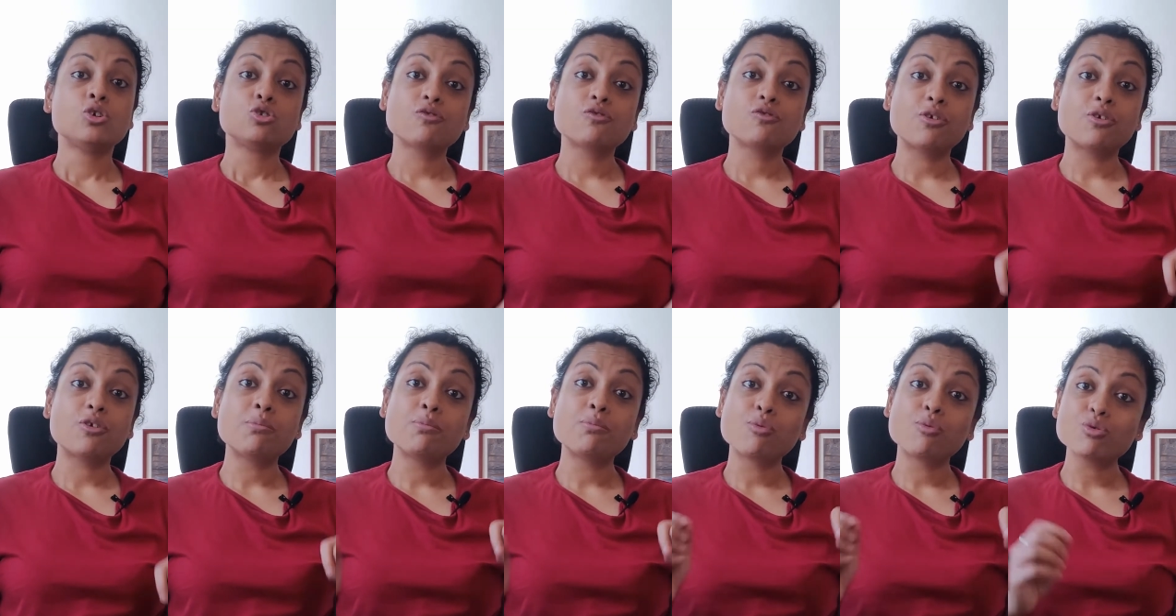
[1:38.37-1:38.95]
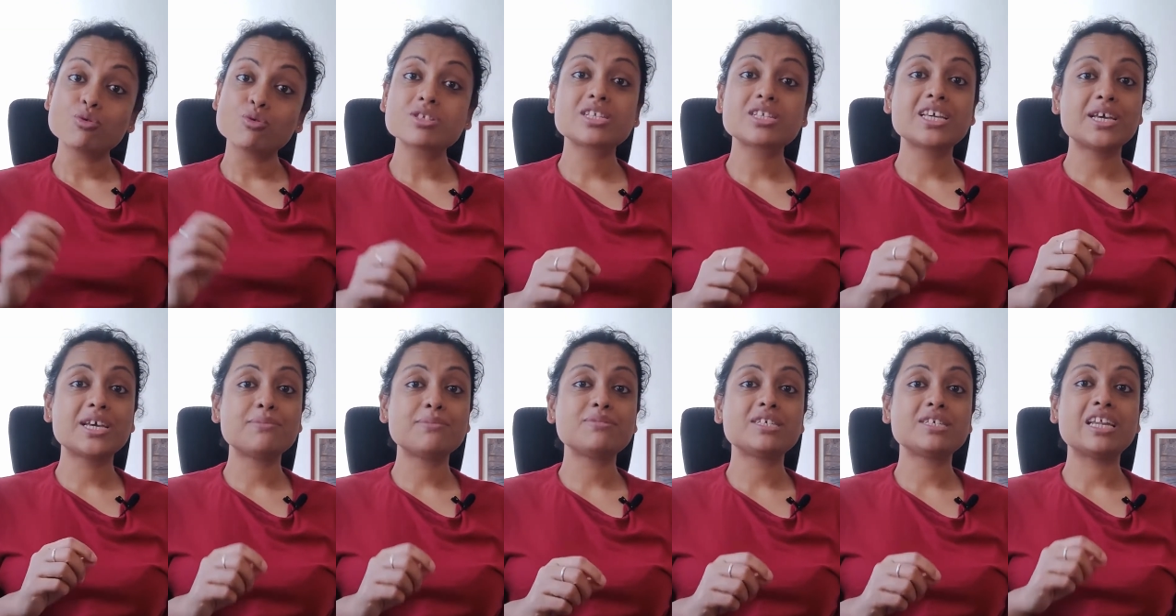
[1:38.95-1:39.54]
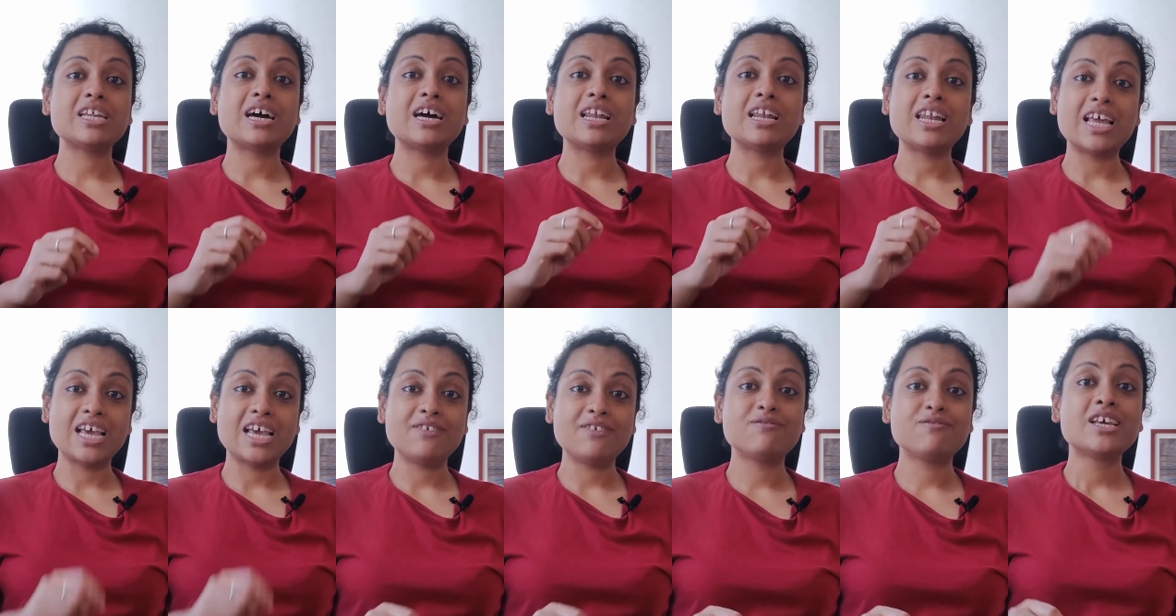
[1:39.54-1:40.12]
So for most games in our
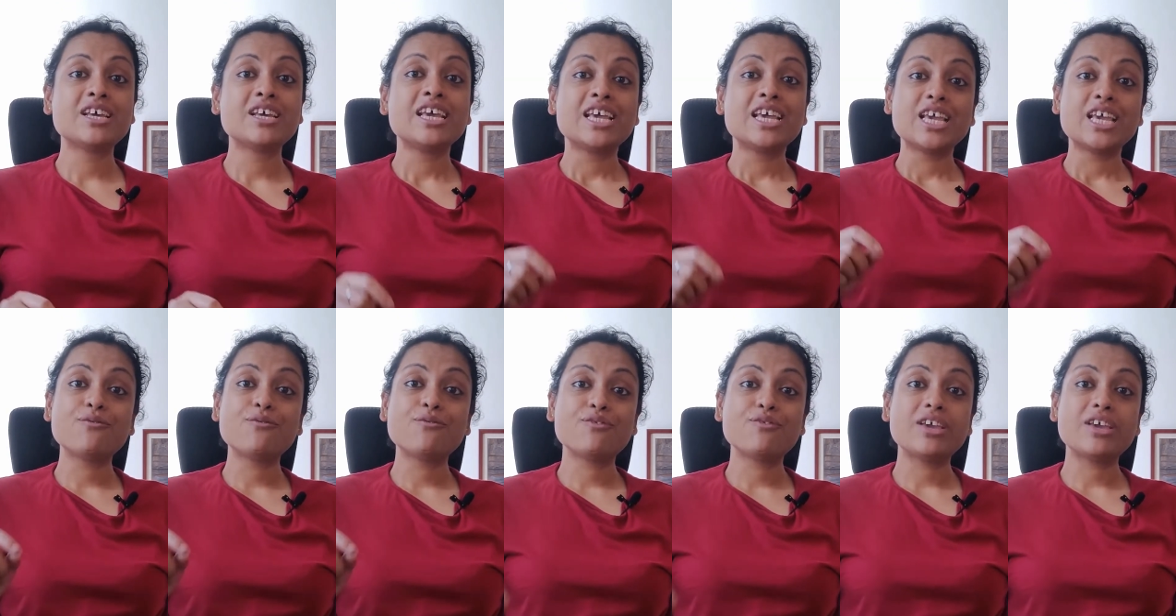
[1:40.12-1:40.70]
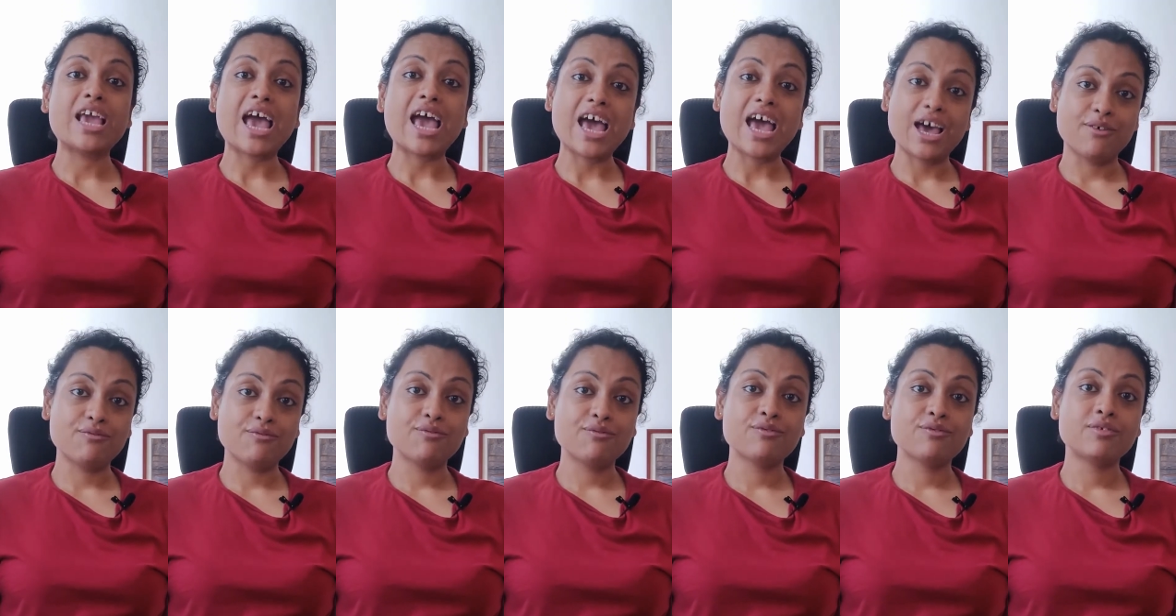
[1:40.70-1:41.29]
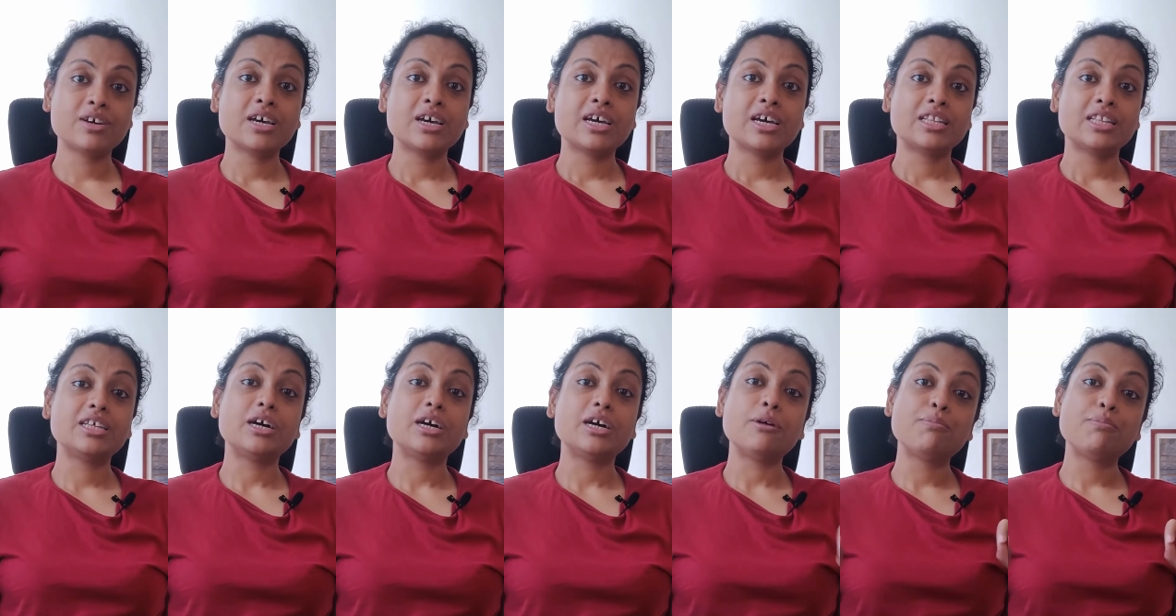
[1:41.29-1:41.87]
lives, if we have
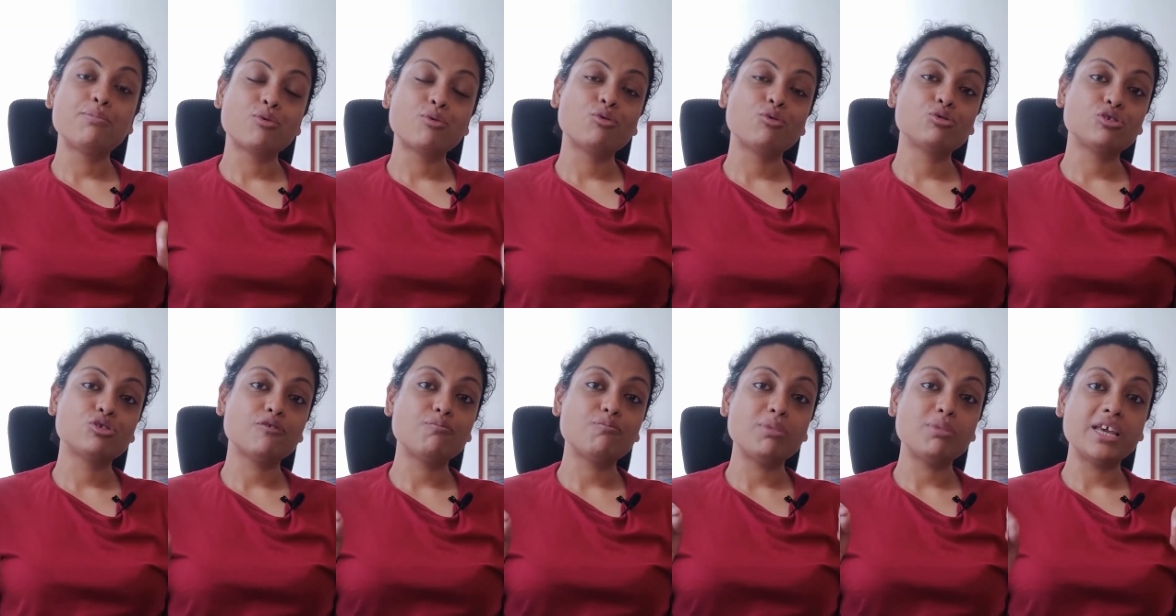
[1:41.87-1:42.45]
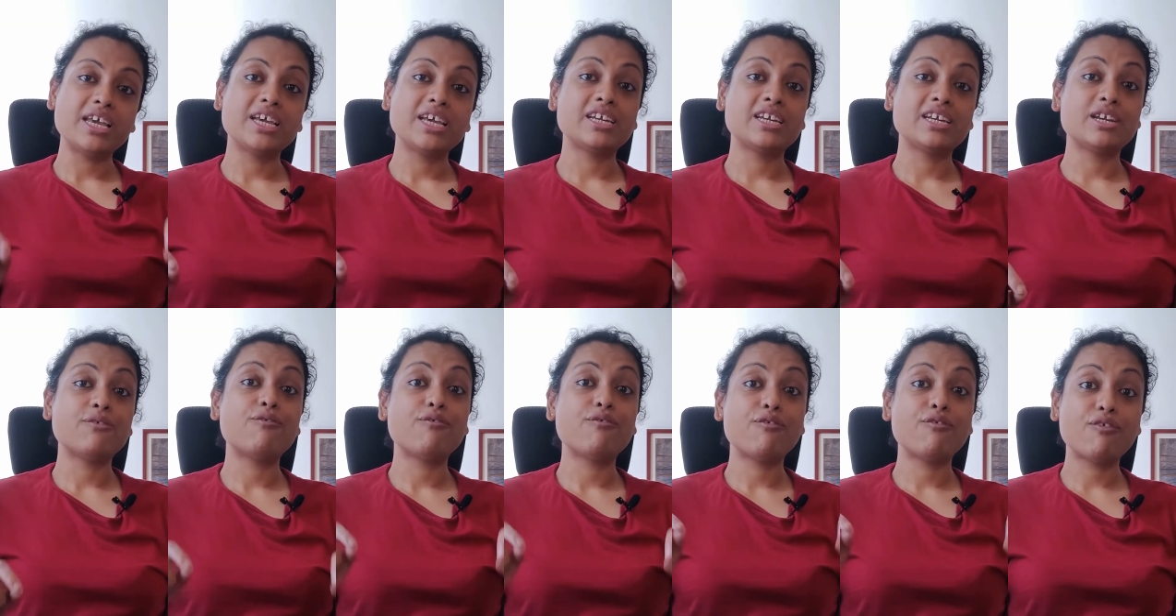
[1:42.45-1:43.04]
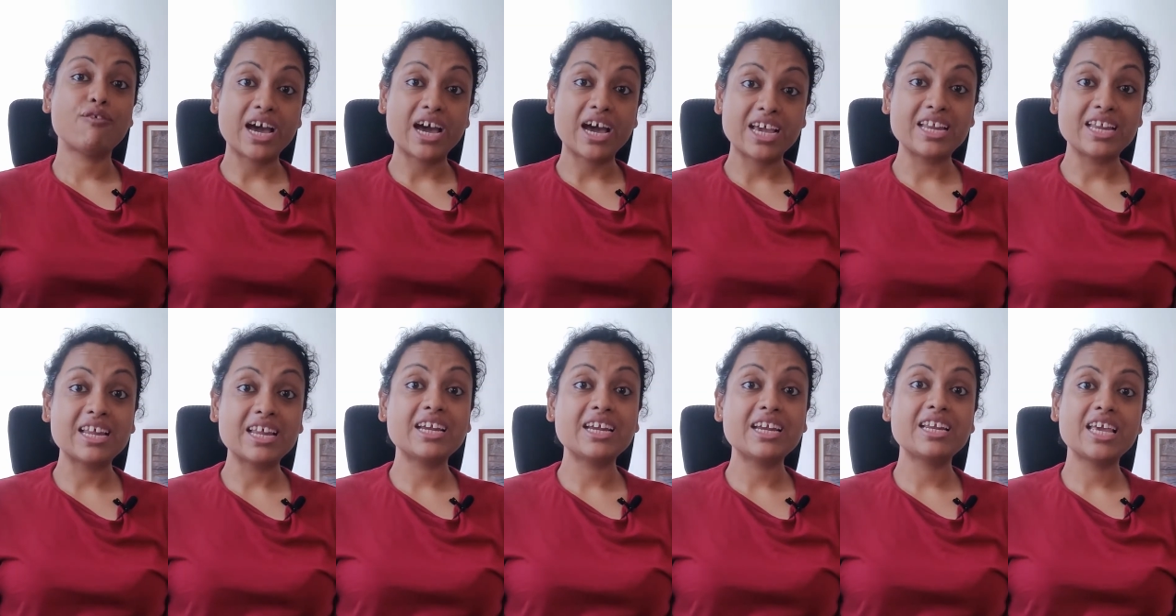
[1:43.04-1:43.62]
the approach of playing it in a
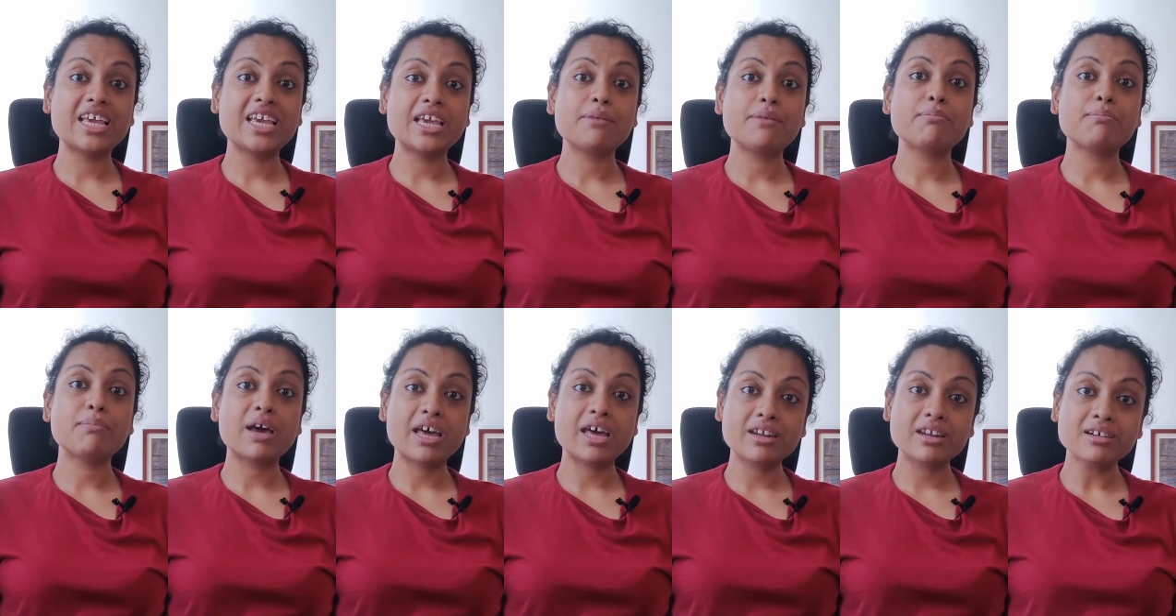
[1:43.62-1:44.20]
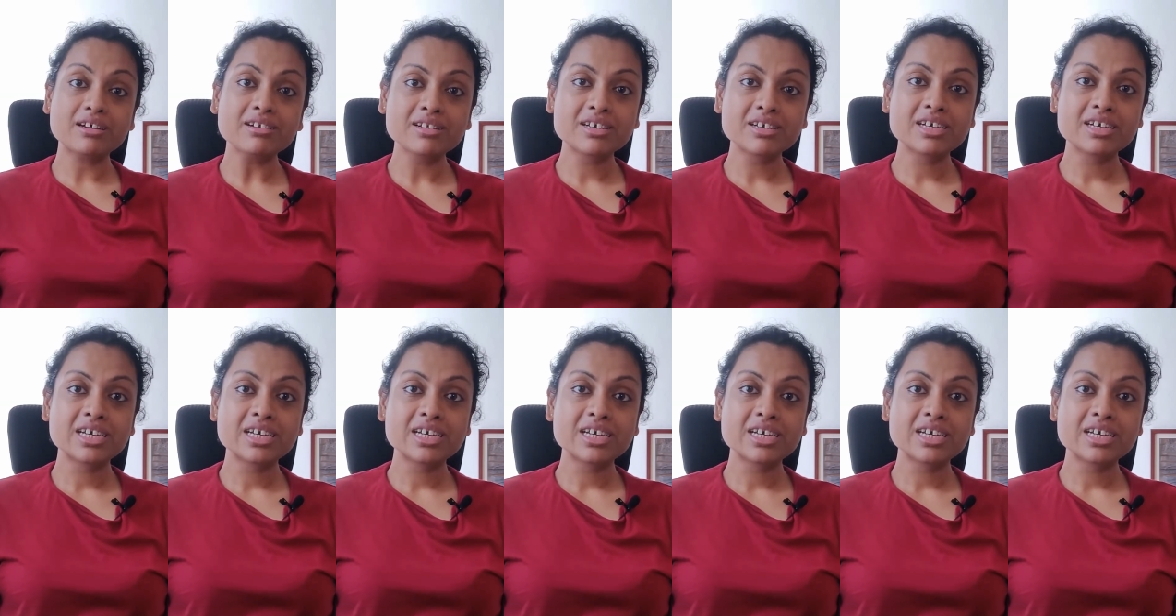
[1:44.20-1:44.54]
finite game manner,